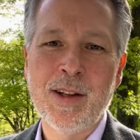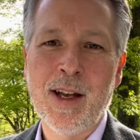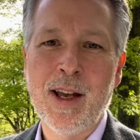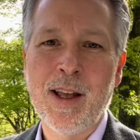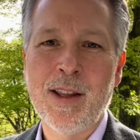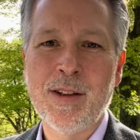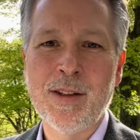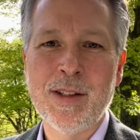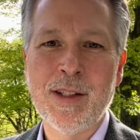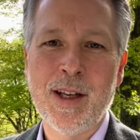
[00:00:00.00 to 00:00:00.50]

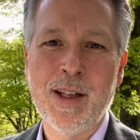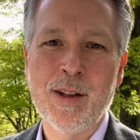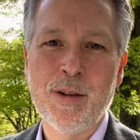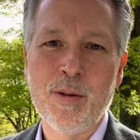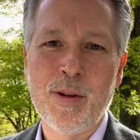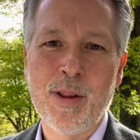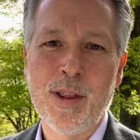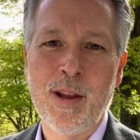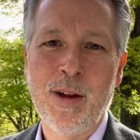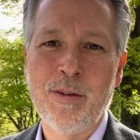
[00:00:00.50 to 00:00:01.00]
gather together
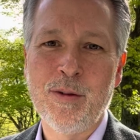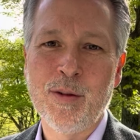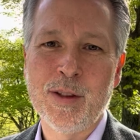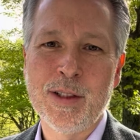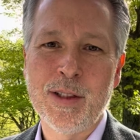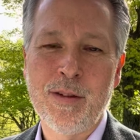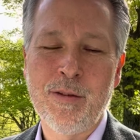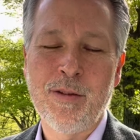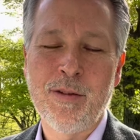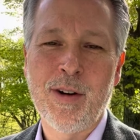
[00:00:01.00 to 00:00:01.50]
with loved
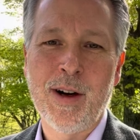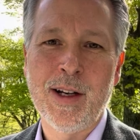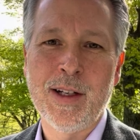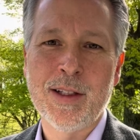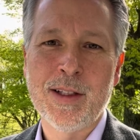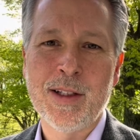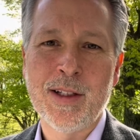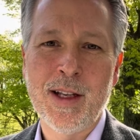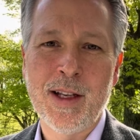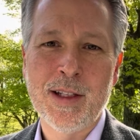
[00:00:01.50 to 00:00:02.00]
ones and
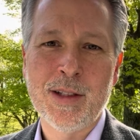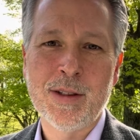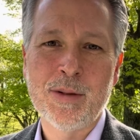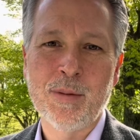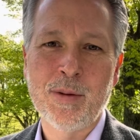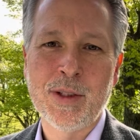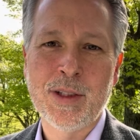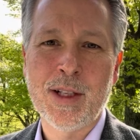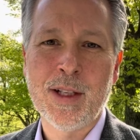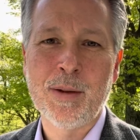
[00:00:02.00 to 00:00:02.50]
friends. And that's
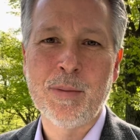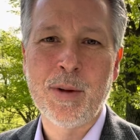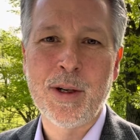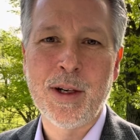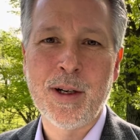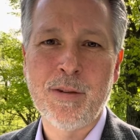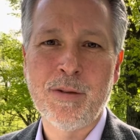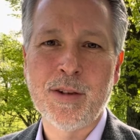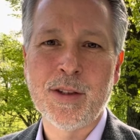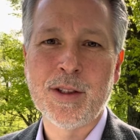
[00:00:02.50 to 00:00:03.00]
worth
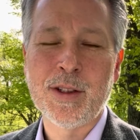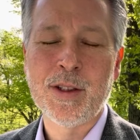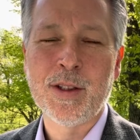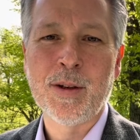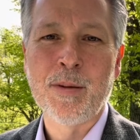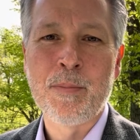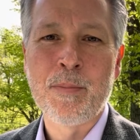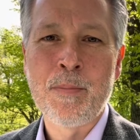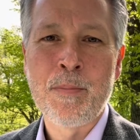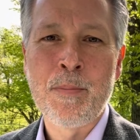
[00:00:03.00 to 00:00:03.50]
celebrating for sure.